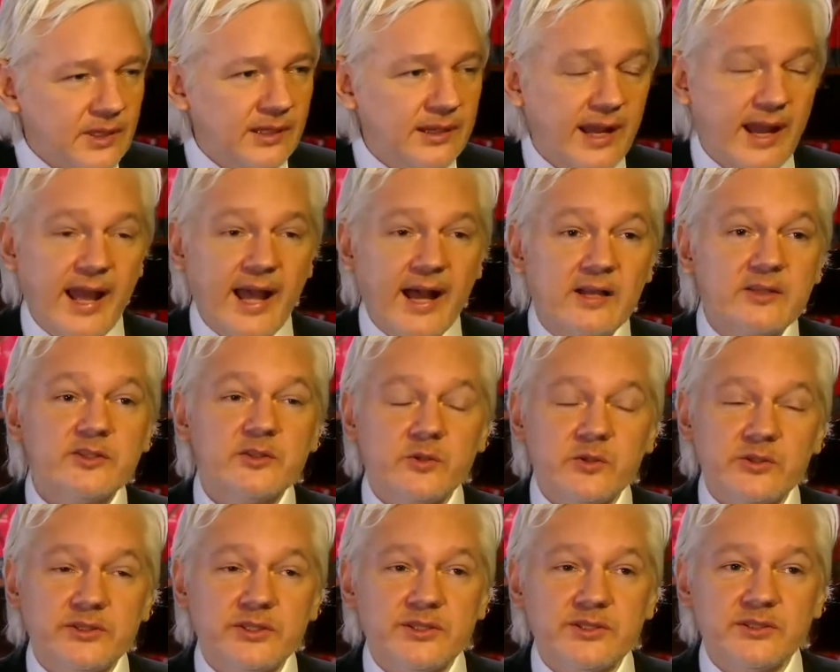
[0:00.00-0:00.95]
Now, our
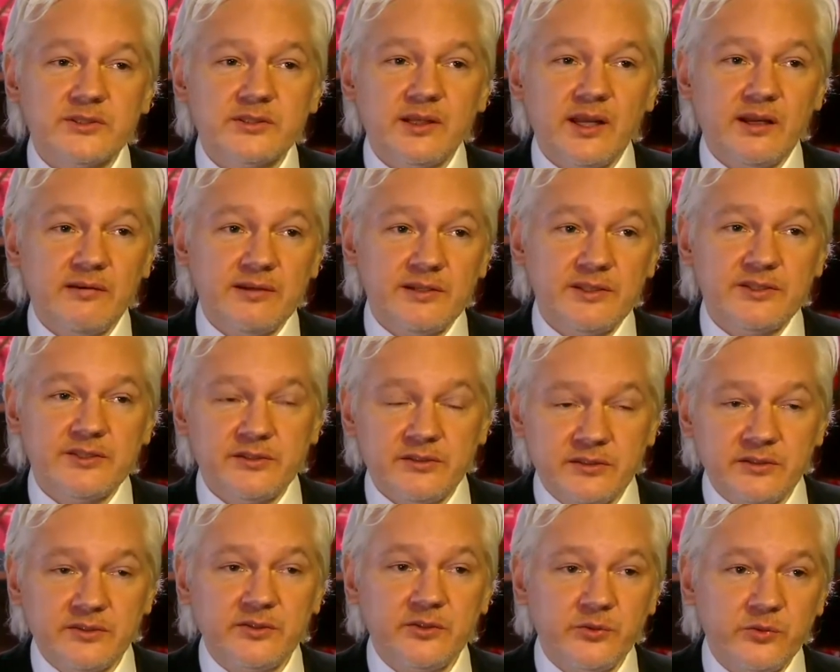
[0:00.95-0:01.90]
sources are
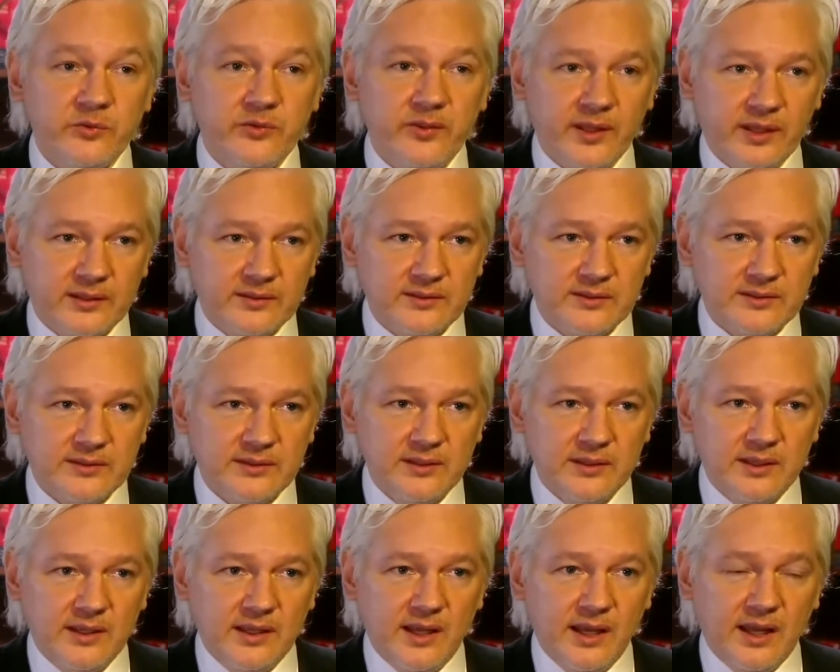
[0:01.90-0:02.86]
interested in two things.
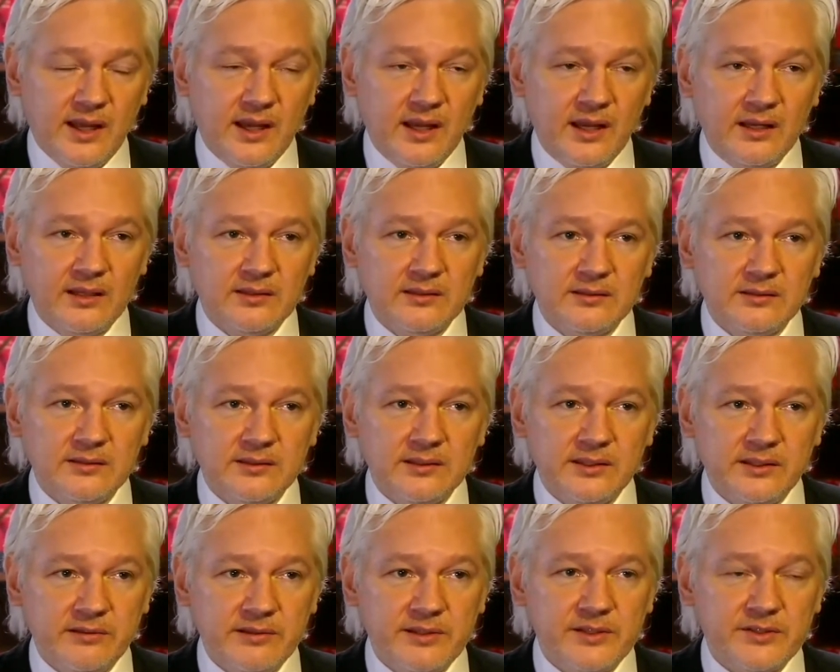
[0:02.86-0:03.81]

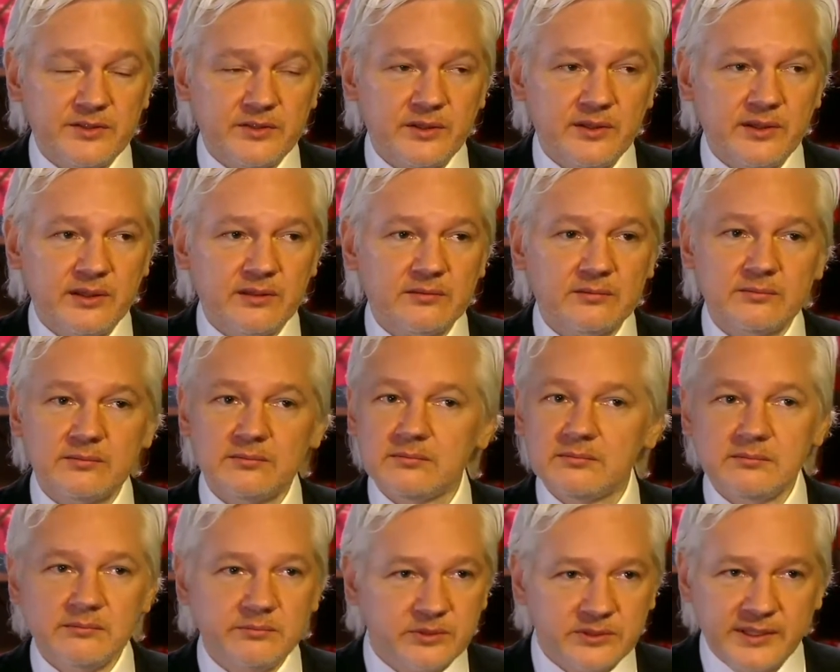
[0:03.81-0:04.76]
They're interested in
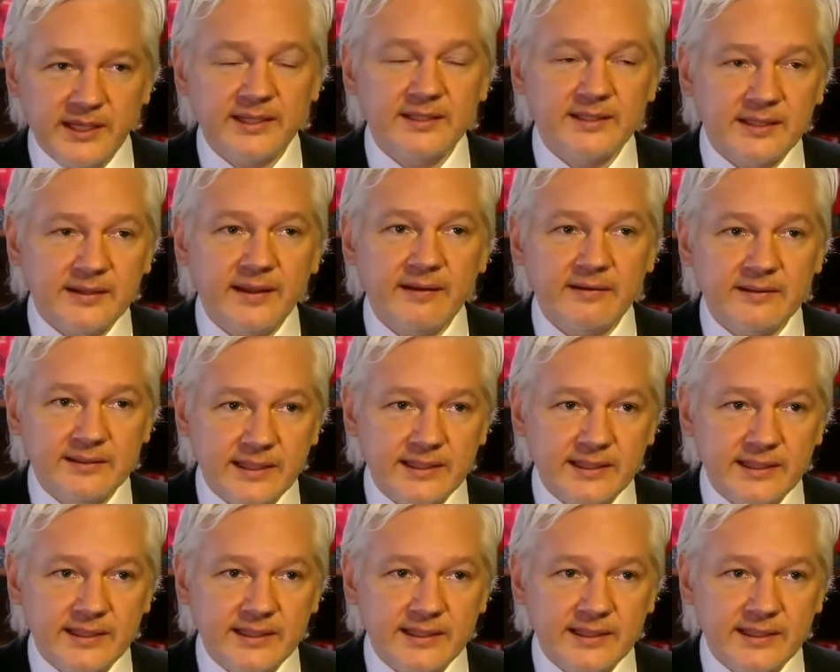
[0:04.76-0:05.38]
protecting their